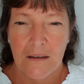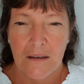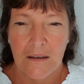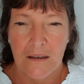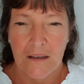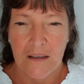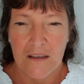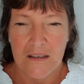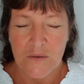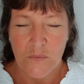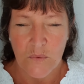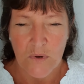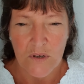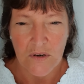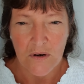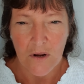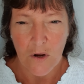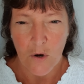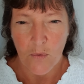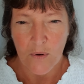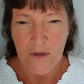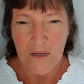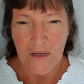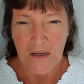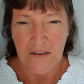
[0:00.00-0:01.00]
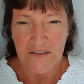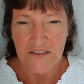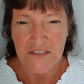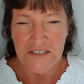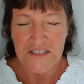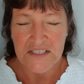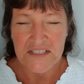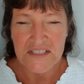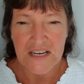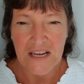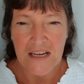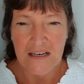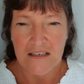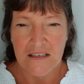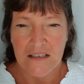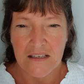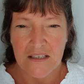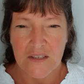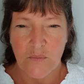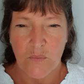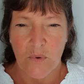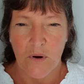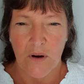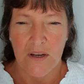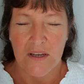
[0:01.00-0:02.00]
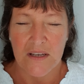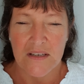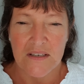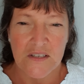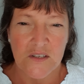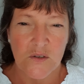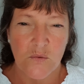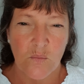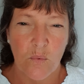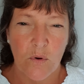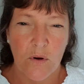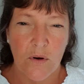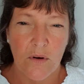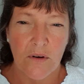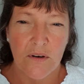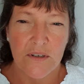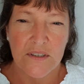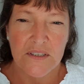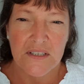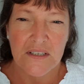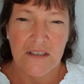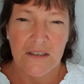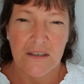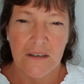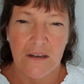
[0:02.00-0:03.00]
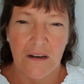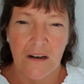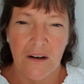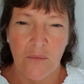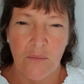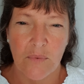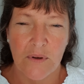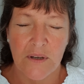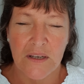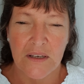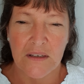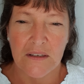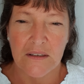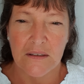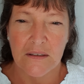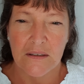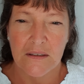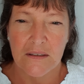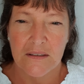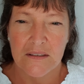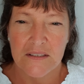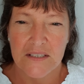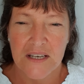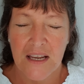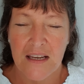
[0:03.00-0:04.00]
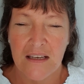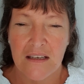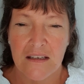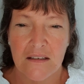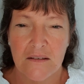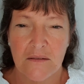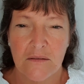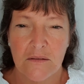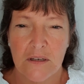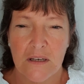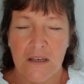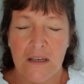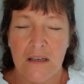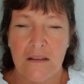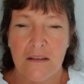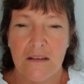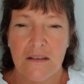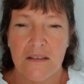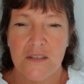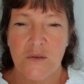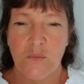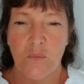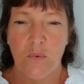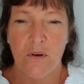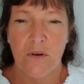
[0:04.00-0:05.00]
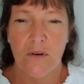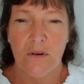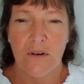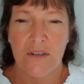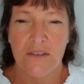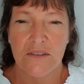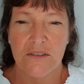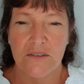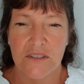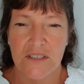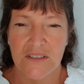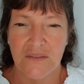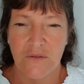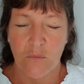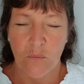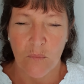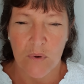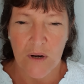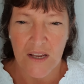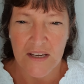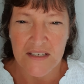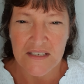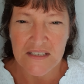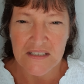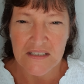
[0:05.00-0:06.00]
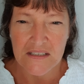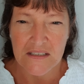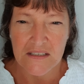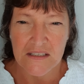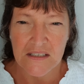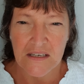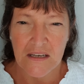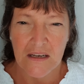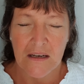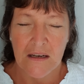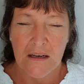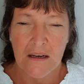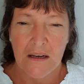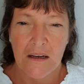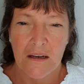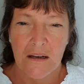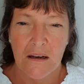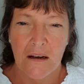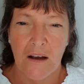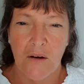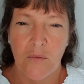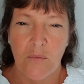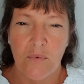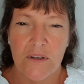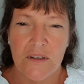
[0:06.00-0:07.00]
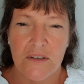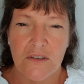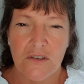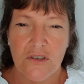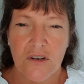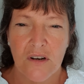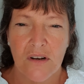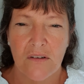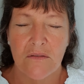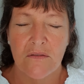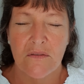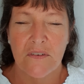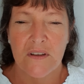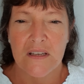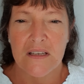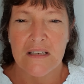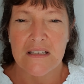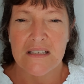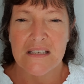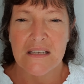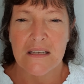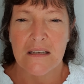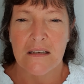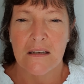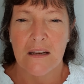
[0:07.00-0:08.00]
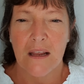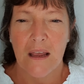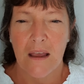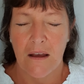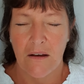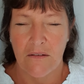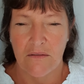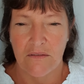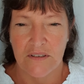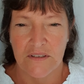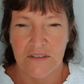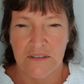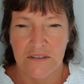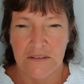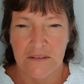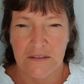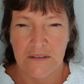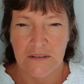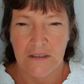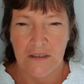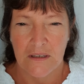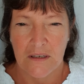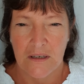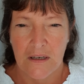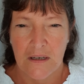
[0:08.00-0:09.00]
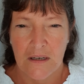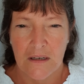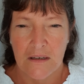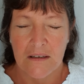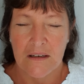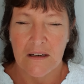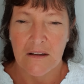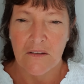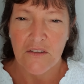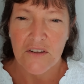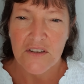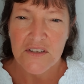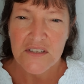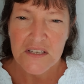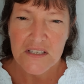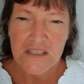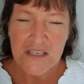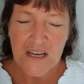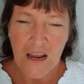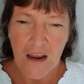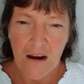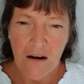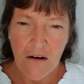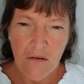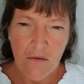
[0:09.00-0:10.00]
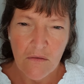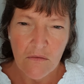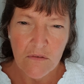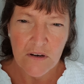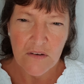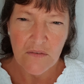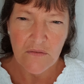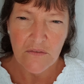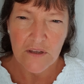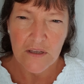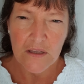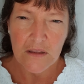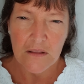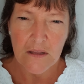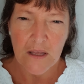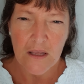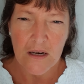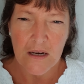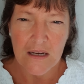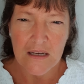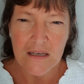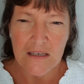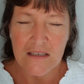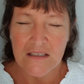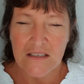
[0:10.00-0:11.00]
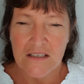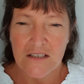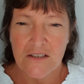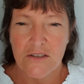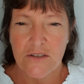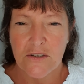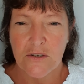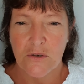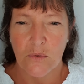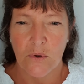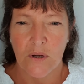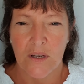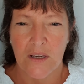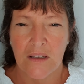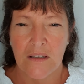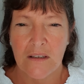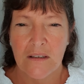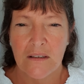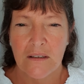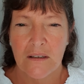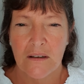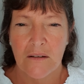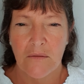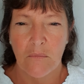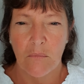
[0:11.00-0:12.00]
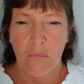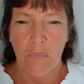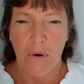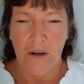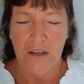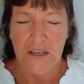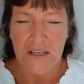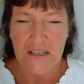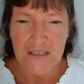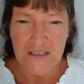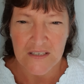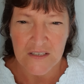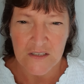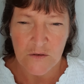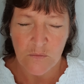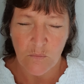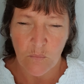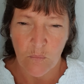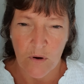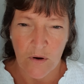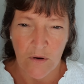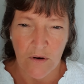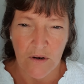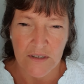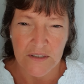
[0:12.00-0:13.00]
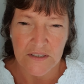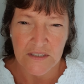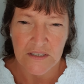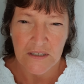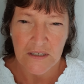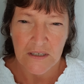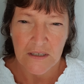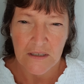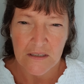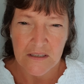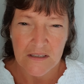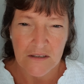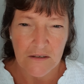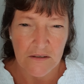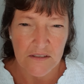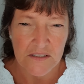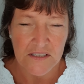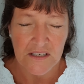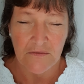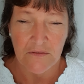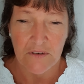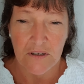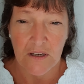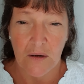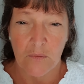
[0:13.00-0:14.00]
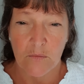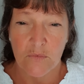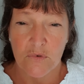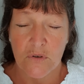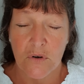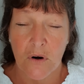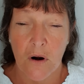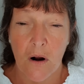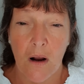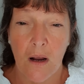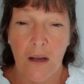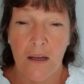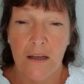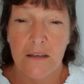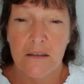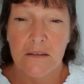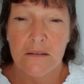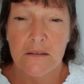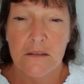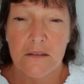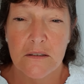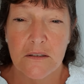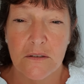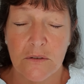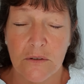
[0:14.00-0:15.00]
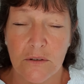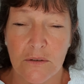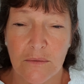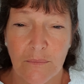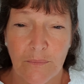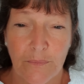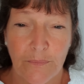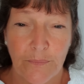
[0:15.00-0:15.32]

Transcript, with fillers: He gives me knowing understandings by his spirit. I've been taken in the spirit to different places. I've been shown things in heaven. Now this is everything that he is doing by his spirit. It's not something I'm trying to do.